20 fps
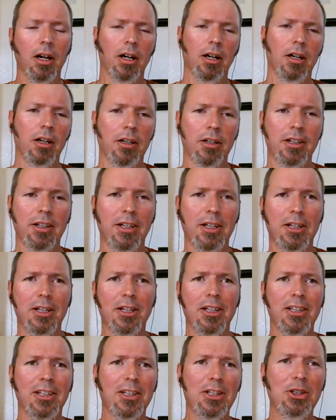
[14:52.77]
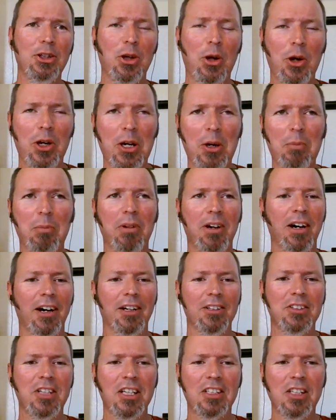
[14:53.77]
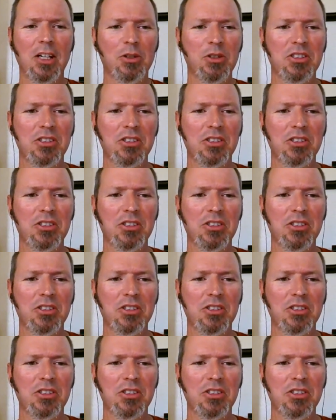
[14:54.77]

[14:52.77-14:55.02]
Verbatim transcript: uh, you know him. Uh, oh, he was a